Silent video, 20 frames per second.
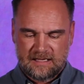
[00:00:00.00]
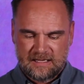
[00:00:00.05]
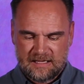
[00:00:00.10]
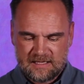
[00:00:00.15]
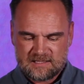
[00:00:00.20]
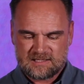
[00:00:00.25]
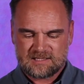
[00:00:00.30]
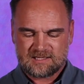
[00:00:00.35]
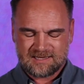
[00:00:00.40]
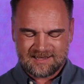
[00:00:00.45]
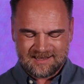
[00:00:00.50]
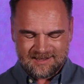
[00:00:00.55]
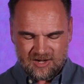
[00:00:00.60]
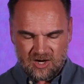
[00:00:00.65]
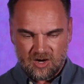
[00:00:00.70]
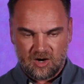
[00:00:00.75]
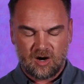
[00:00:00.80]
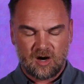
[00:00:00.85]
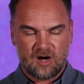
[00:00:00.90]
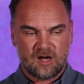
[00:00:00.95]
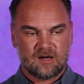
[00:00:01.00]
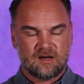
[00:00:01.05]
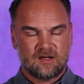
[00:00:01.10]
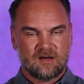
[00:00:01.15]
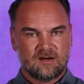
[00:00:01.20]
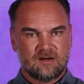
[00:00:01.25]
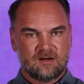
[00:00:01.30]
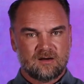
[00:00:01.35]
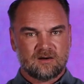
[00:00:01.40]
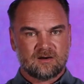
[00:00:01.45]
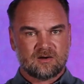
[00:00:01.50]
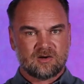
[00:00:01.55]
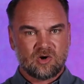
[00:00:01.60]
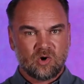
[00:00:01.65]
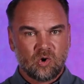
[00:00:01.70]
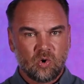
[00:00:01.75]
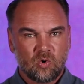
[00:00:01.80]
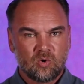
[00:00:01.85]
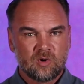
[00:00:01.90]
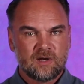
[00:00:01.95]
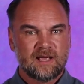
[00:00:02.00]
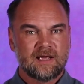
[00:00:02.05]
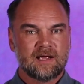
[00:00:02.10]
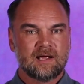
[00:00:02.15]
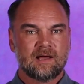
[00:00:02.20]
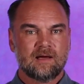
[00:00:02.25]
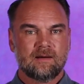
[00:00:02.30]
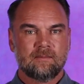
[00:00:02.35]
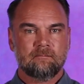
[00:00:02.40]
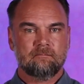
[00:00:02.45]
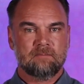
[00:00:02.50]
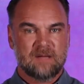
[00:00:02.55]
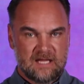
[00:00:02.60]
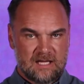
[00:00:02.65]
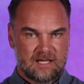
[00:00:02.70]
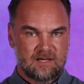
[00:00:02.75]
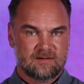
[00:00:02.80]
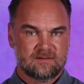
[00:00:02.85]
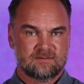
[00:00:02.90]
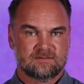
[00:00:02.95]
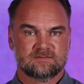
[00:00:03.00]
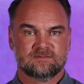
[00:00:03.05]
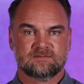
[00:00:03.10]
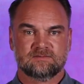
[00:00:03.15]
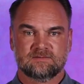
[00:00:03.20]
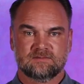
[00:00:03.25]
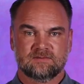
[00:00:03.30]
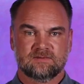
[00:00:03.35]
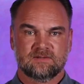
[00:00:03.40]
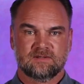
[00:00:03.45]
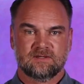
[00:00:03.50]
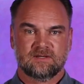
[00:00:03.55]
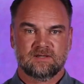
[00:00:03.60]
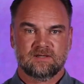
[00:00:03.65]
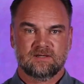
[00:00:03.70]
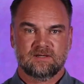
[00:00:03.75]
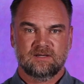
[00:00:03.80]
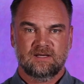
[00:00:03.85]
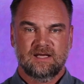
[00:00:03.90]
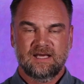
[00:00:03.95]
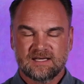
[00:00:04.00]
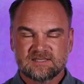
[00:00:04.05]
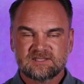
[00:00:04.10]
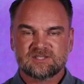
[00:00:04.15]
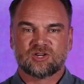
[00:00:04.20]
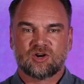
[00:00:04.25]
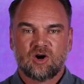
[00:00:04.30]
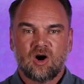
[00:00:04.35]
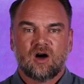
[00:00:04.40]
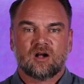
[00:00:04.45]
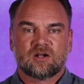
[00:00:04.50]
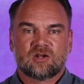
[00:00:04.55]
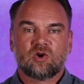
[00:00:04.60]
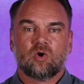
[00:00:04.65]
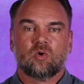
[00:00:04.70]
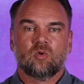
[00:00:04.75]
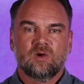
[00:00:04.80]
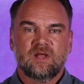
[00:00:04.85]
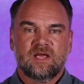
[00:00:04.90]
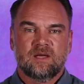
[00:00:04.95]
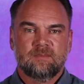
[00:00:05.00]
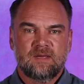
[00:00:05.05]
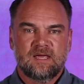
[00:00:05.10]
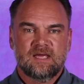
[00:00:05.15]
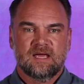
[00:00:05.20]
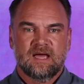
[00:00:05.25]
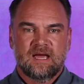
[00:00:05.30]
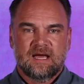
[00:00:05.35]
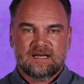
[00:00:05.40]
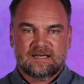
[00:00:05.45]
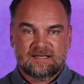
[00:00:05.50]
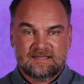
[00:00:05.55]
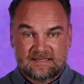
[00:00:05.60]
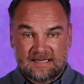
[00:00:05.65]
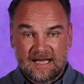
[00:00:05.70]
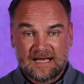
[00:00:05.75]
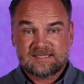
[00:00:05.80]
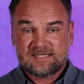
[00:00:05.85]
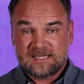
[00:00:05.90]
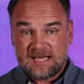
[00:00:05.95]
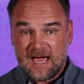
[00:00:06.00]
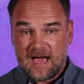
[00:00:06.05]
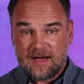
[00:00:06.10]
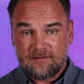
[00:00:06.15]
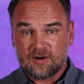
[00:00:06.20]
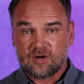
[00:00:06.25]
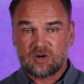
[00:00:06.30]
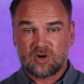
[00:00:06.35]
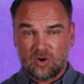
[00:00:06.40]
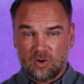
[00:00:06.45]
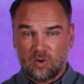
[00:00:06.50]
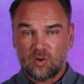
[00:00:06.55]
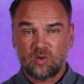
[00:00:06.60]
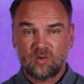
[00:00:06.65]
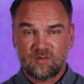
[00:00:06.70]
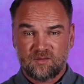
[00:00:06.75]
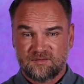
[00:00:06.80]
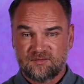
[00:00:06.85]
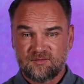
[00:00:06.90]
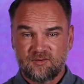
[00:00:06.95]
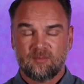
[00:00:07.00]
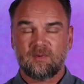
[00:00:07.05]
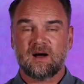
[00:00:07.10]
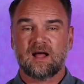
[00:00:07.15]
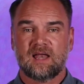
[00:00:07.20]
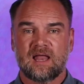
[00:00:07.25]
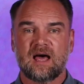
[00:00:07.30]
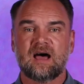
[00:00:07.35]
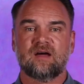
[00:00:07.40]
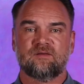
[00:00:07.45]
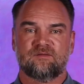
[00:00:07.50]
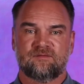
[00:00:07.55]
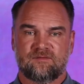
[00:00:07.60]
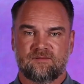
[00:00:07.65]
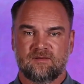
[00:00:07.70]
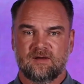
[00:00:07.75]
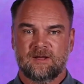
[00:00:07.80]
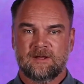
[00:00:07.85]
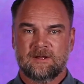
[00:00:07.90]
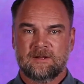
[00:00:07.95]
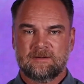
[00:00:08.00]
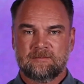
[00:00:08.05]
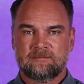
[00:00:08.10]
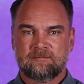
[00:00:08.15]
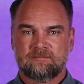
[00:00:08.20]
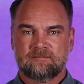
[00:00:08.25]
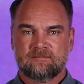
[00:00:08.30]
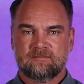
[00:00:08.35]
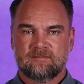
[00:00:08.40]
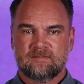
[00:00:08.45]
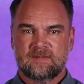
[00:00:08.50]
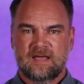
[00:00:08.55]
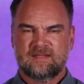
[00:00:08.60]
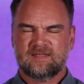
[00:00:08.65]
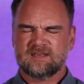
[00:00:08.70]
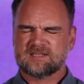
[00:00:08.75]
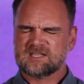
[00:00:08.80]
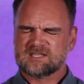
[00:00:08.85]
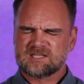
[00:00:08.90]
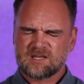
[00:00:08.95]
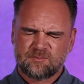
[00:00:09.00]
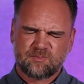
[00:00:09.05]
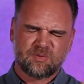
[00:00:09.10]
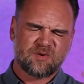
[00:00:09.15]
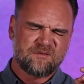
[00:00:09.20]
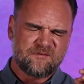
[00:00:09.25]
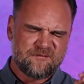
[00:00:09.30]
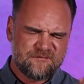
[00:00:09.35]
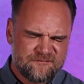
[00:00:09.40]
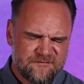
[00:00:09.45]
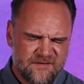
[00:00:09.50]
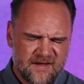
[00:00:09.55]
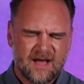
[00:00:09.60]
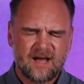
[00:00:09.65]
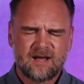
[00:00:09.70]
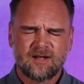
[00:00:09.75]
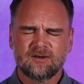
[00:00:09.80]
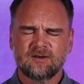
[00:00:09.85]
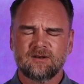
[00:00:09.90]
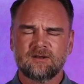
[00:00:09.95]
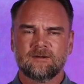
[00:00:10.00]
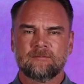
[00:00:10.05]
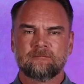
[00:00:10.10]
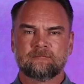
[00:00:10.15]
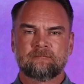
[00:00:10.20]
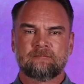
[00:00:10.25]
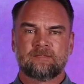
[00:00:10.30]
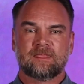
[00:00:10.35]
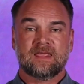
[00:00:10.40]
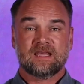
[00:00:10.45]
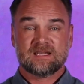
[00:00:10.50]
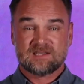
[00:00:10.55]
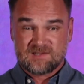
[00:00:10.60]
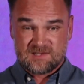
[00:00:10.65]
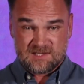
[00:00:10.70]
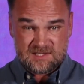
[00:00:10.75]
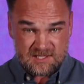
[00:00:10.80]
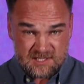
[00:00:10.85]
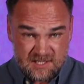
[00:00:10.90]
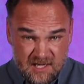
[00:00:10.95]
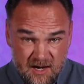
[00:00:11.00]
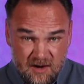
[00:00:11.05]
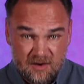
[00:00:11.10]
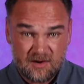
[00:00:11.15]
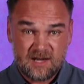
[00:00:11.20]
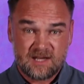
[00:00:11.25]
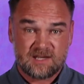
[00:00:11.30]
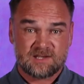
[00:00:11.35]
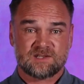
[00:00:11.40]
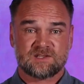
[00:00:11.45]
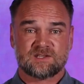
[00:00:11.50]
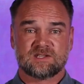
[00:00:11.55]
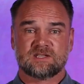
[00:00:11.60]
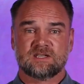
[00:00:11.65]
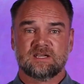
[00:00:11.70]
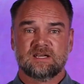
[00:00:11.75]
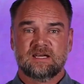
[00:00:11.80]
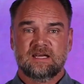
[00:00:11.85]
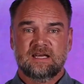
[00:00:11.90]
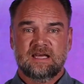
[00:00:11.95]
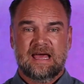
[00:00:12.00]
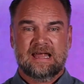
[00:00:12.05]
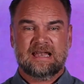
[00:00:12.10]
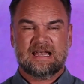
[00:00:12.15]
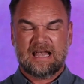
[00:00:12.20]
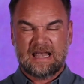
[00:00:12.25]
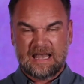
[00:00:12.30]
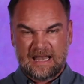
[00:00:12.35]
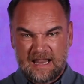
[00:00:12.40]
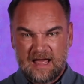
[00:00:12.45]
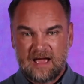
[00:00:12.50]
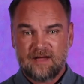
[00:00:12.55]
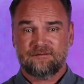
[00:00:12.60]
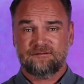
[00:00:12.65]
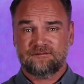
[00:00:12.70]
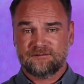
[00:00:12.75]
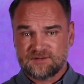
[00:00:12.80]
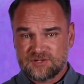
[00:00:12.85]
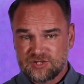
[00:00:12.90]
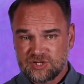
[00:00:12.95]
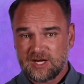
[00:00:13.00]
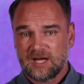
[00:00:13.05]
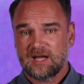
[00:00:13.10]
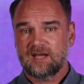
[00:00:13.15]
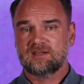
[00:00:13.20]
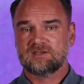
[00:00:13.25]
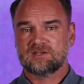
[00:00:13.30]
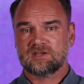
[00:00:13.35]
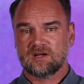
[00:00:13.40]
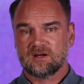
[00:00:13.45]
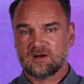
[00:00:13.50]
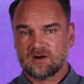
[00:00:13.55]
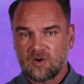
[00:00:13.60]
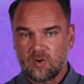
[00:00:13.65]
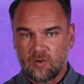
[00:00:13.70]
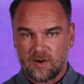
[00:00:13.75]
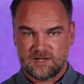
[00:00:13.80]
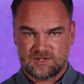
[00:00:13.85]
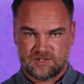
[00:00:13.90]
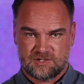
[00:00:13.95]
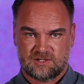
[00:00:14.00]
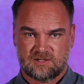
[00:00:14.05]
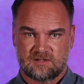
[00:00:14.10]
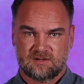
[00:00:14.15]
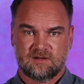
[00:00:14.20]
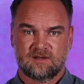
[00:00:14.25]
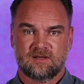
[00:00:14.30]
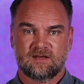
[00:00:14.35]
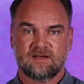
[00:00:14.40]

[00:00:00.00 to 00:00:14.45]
is God calling me? Is God calling me? Does He have a call for my life? And this is a profound, serious, and life-changing question.